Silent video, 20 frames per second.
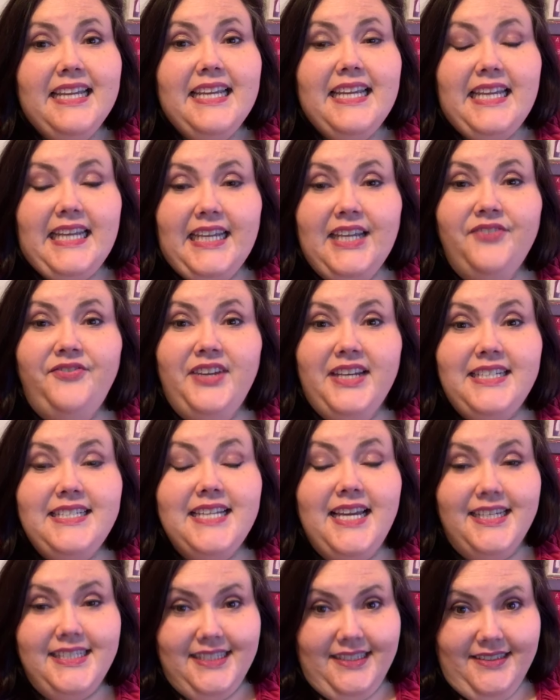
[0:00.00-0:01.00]
If he
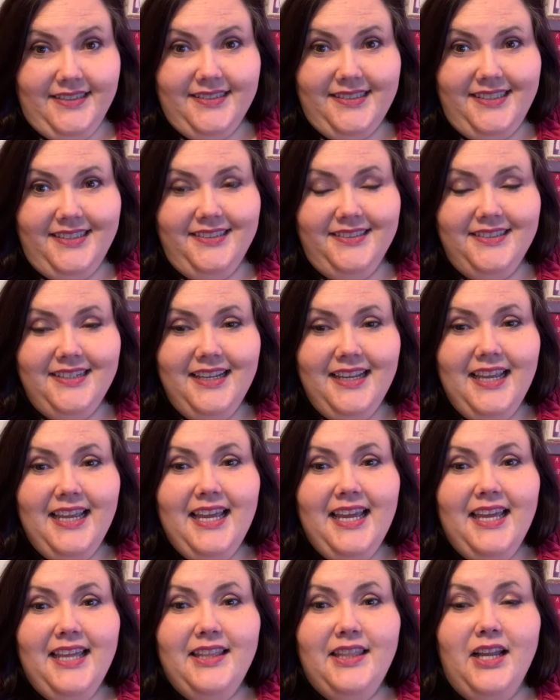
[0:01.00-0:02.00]
doesn't,
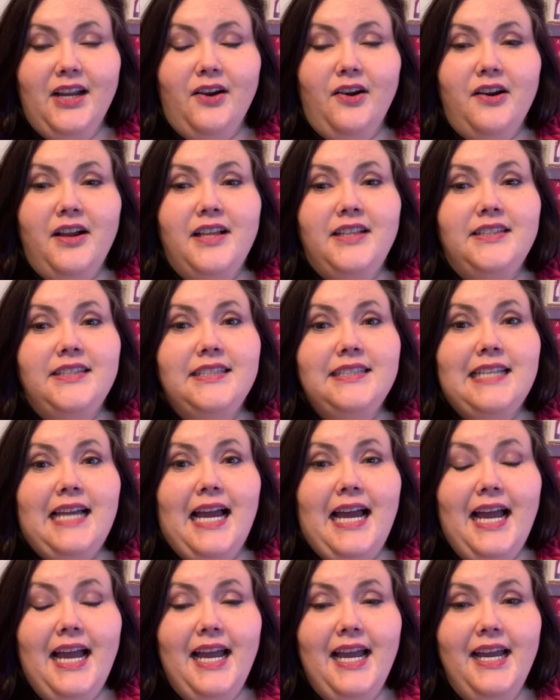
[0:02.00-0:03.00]
there are a
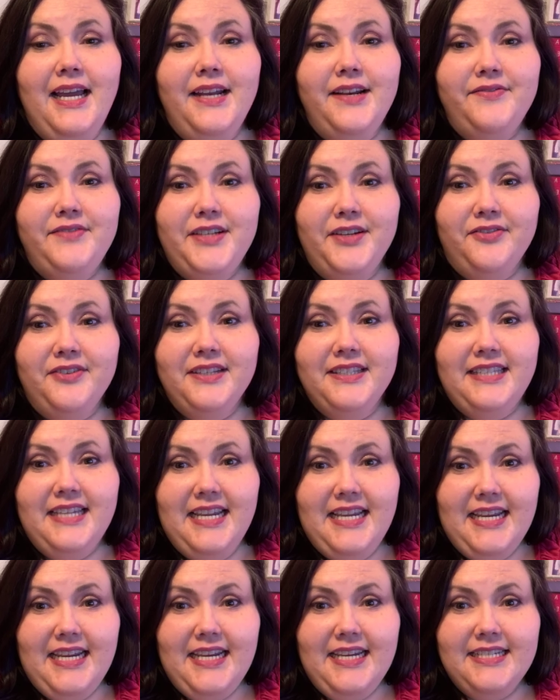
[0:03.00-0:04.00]
lot of different
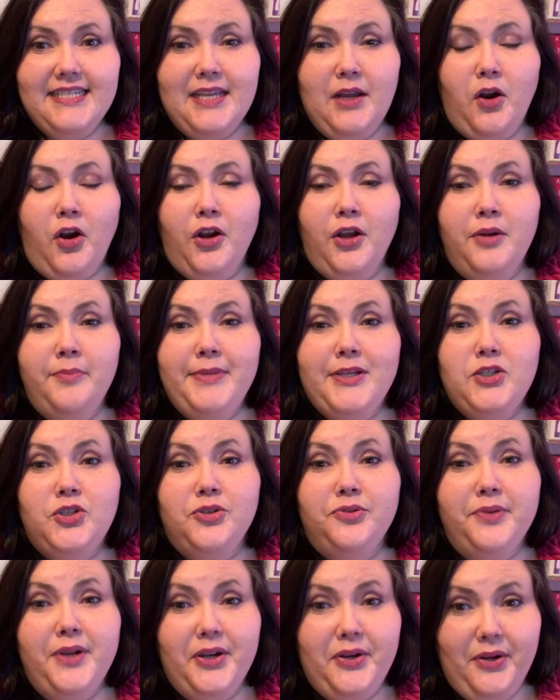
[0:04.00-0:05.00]
things that are going to be
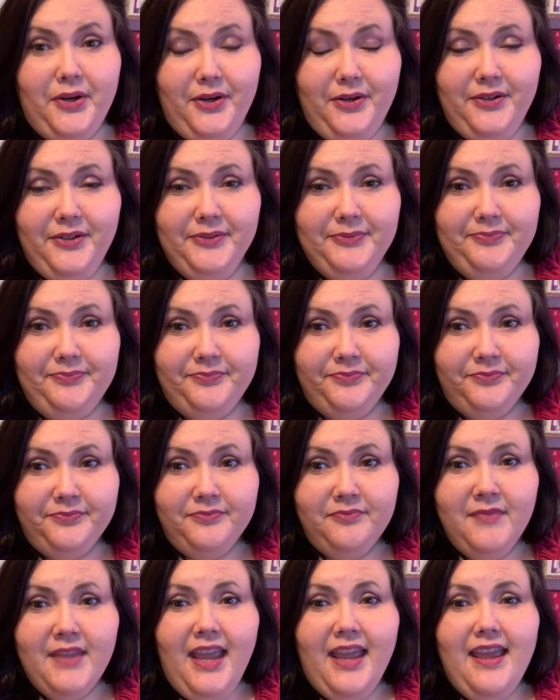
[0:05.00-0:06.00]
triggered
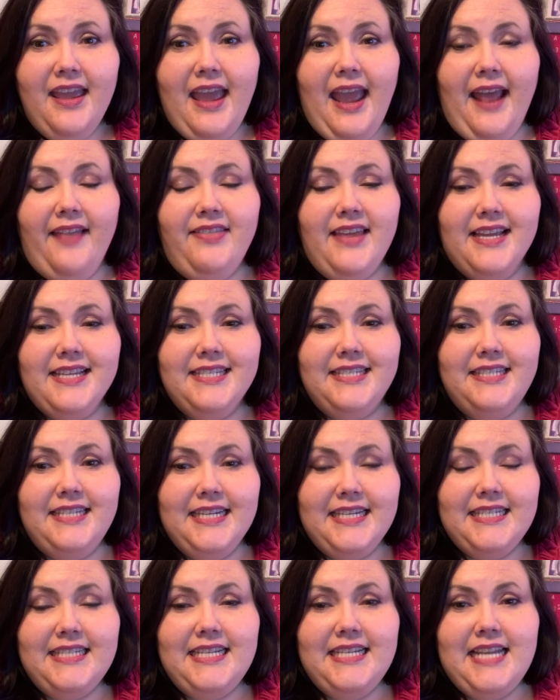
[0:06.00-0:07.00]
at that
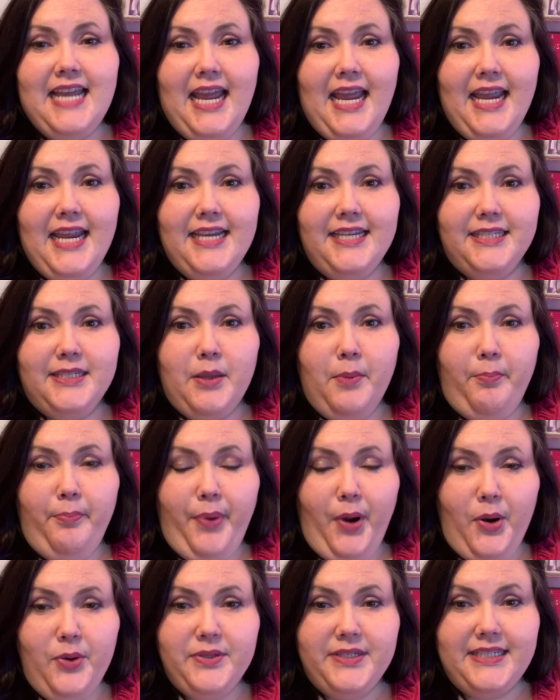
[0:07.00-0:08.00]
60 days
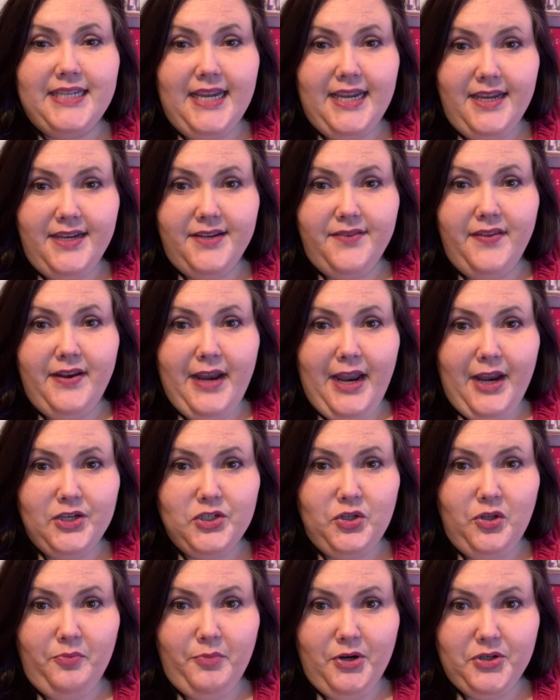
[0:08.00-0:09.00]
post end of the
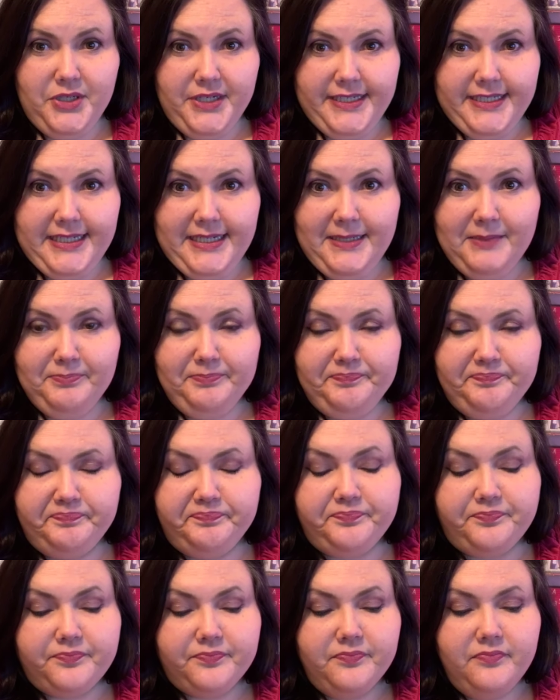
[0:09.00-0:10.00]
national emergency.
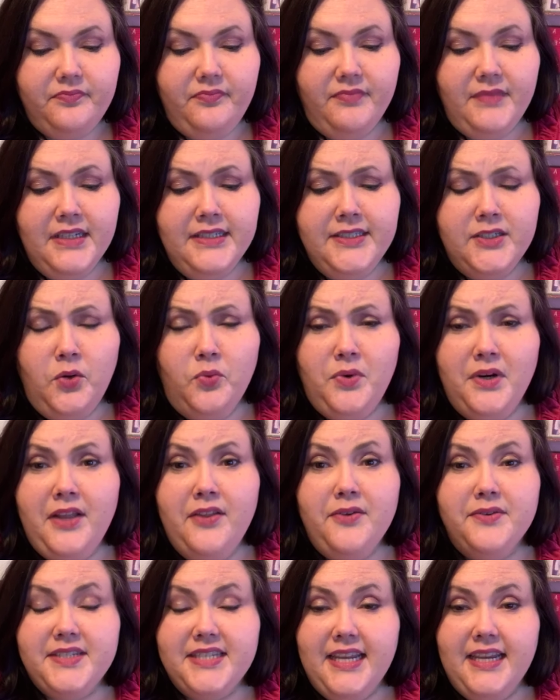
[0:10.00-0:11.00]
So one of
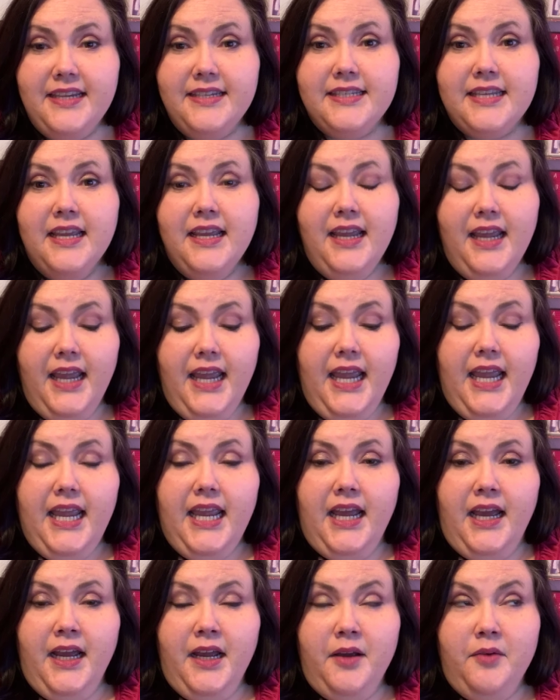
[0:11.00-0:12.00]
those things
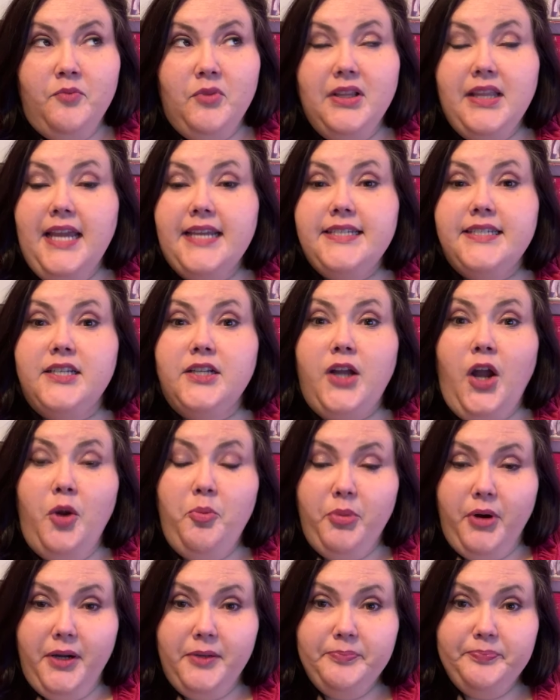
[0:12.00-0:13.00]
relates to
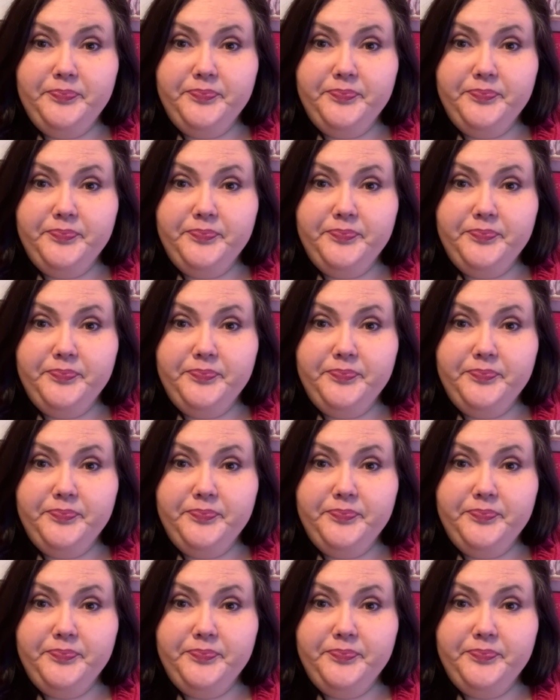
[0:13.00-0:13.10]
COBRA.